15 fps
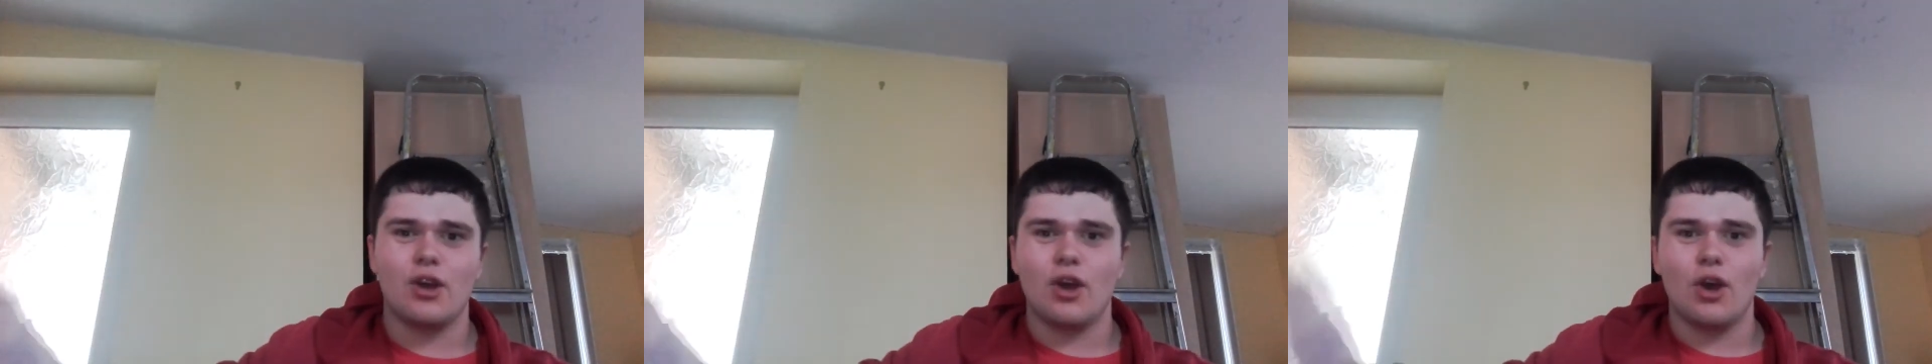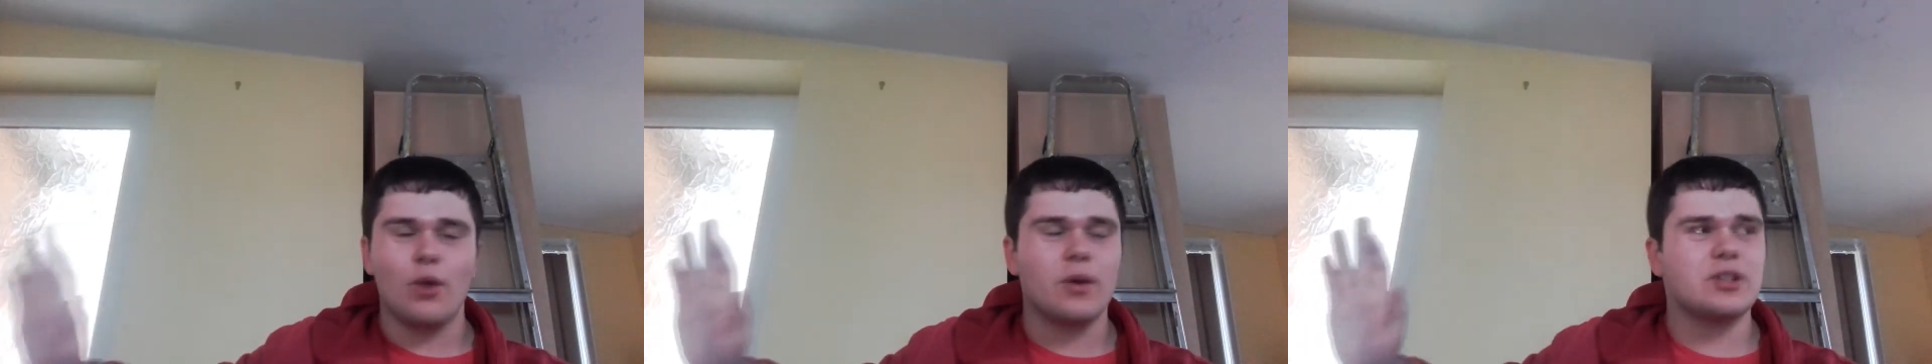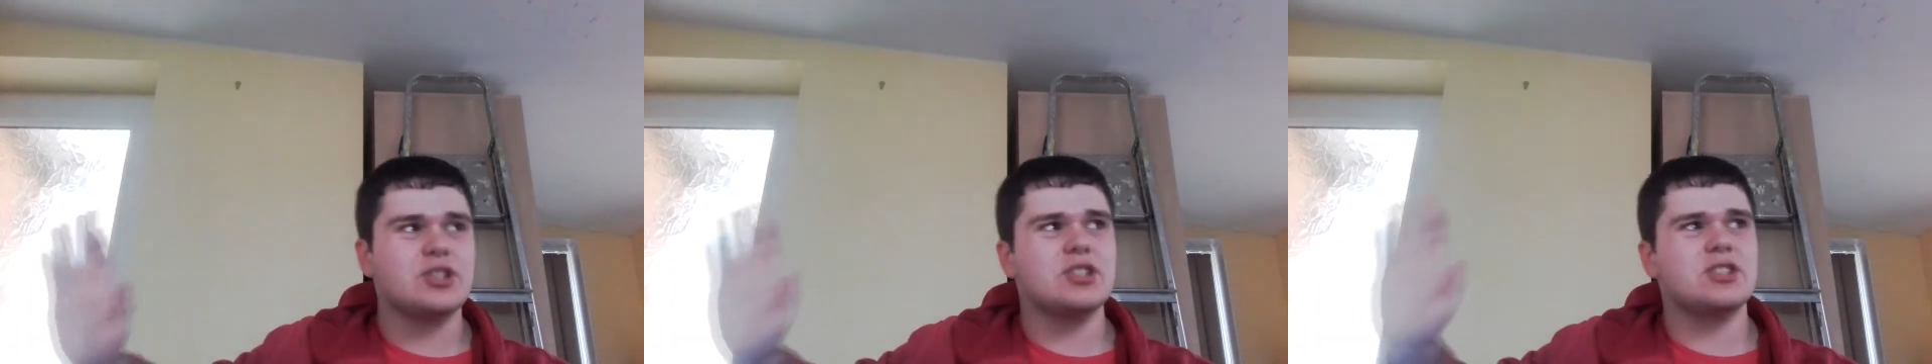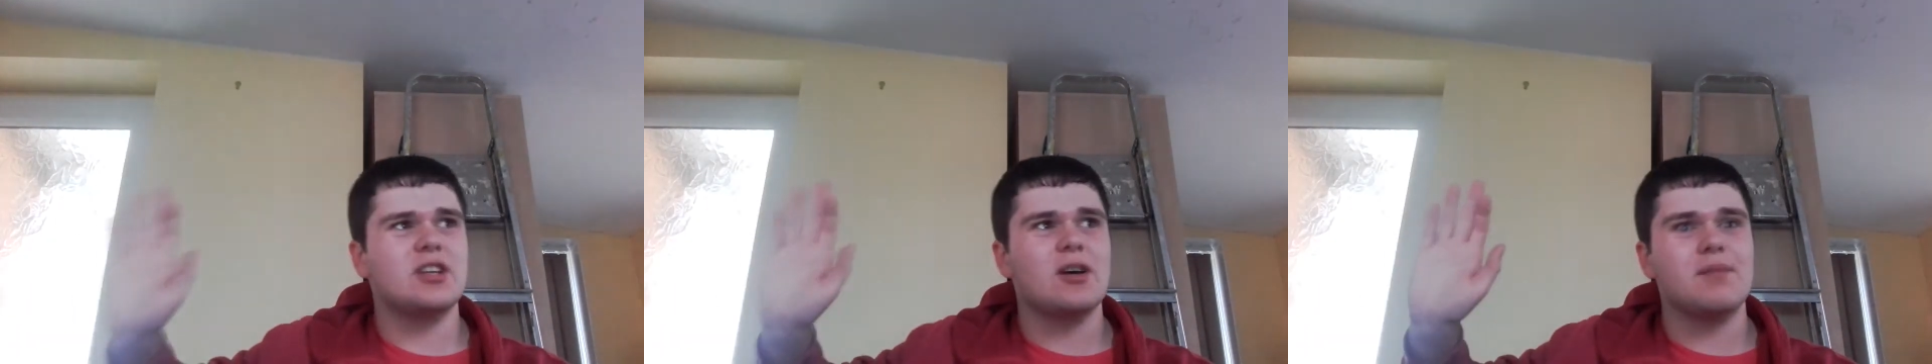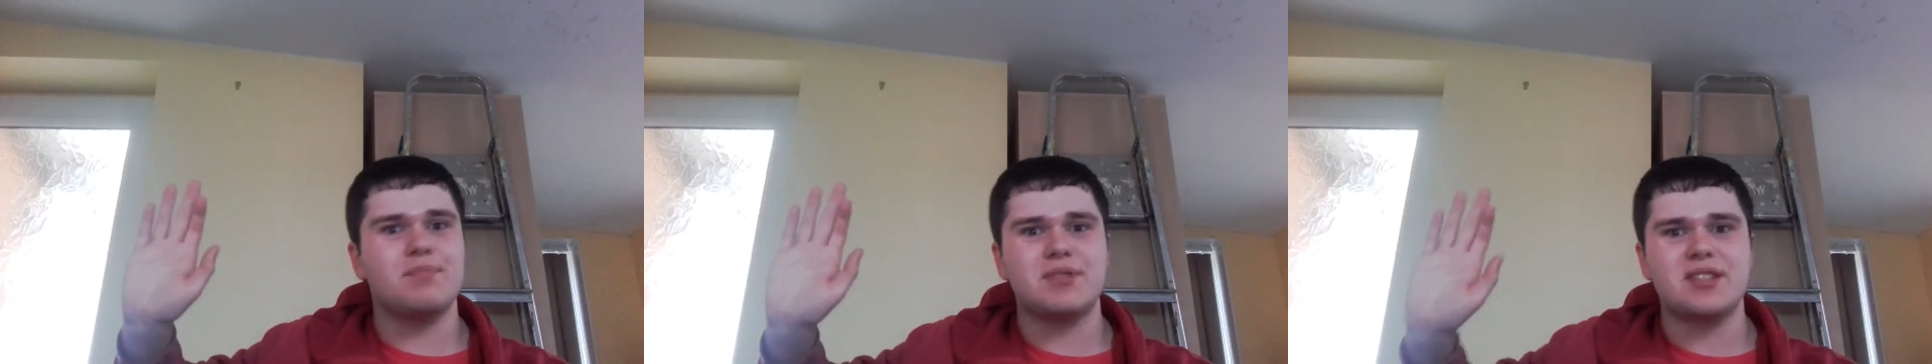who are just
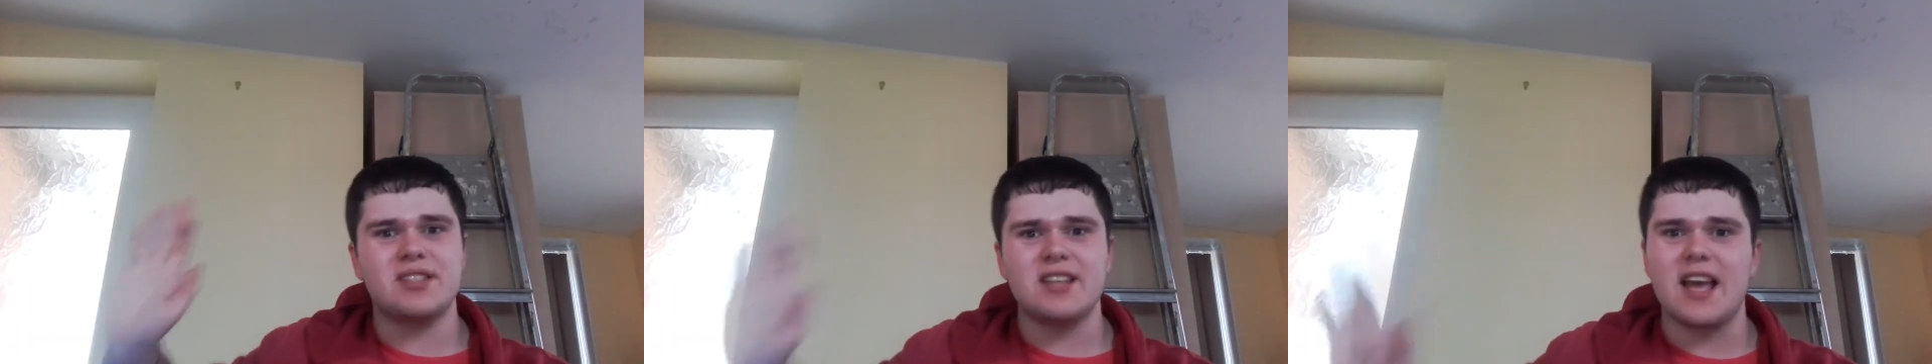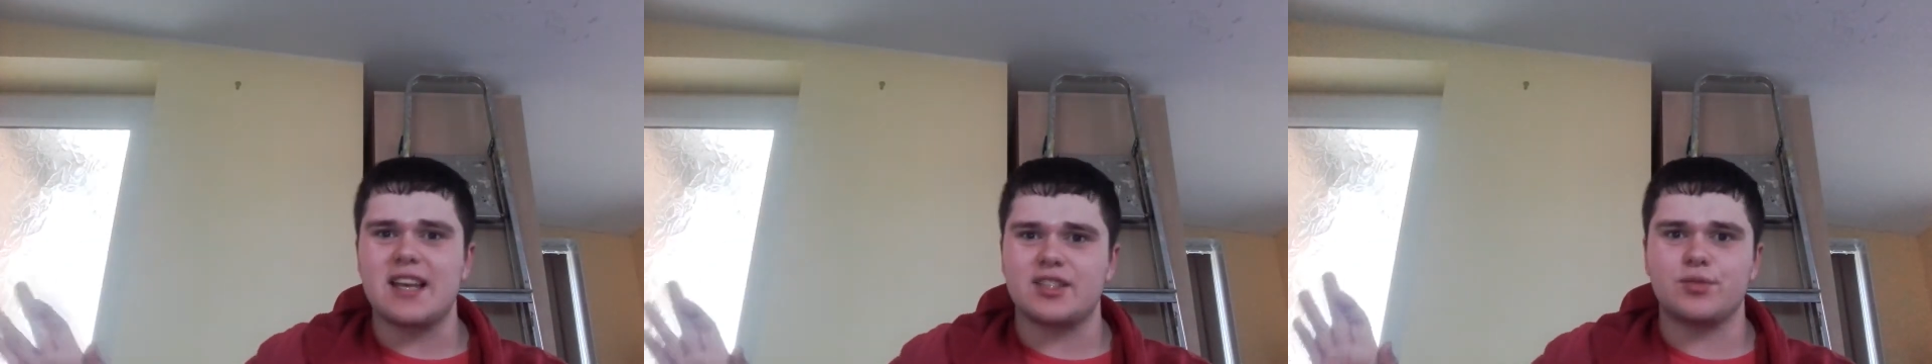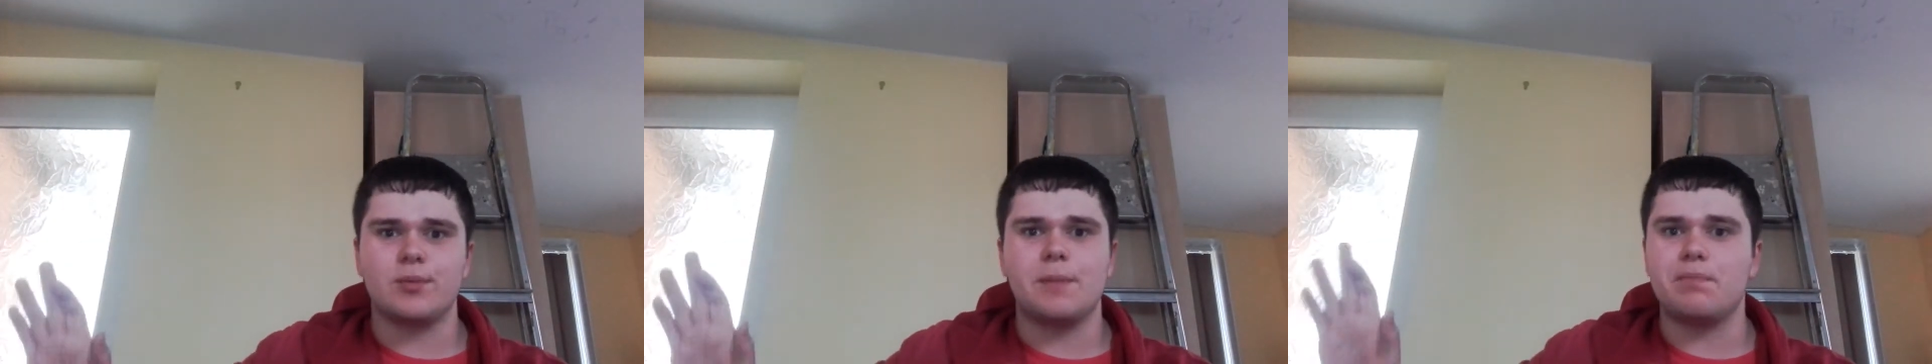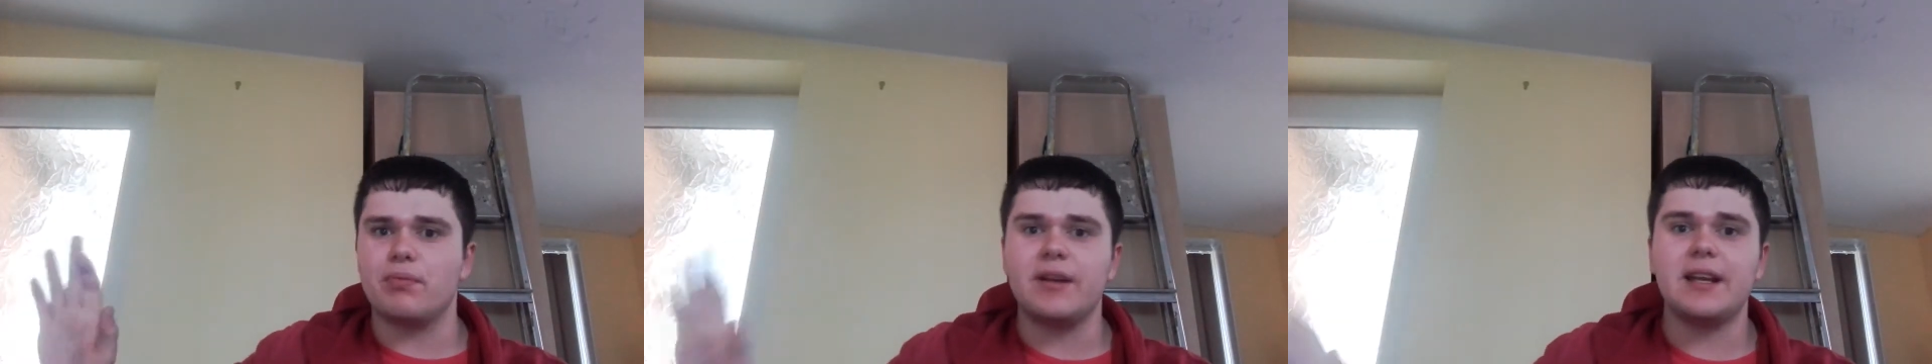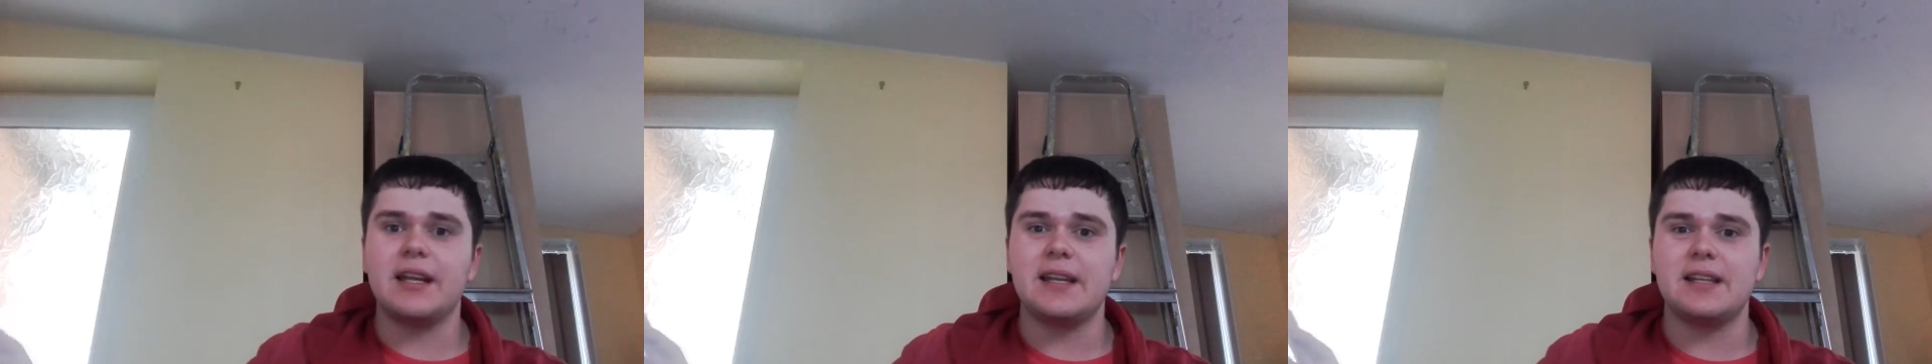obsessed with
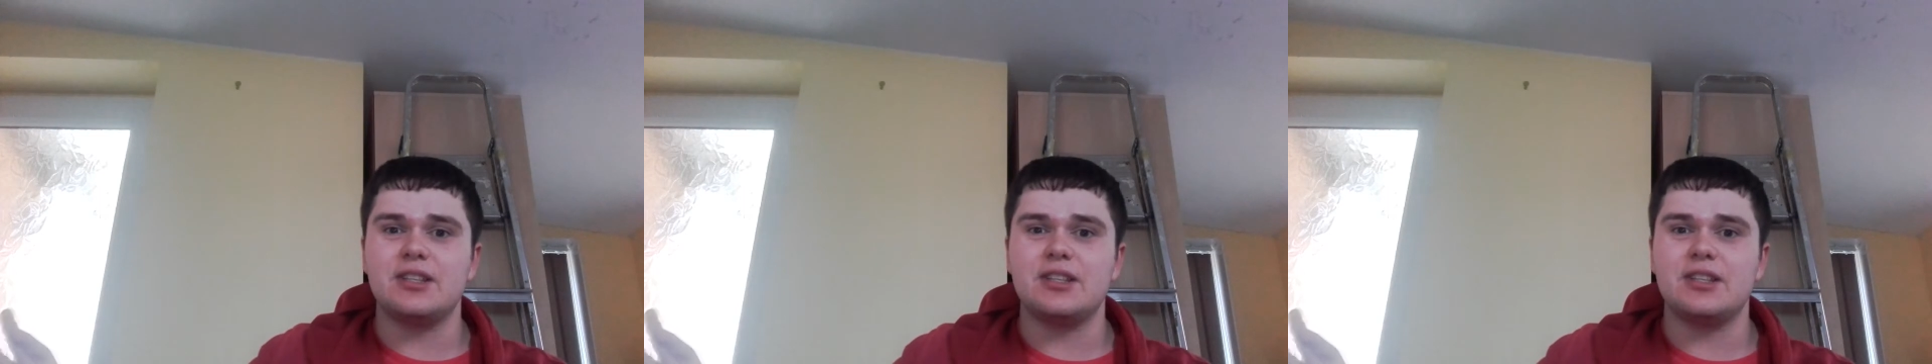bringing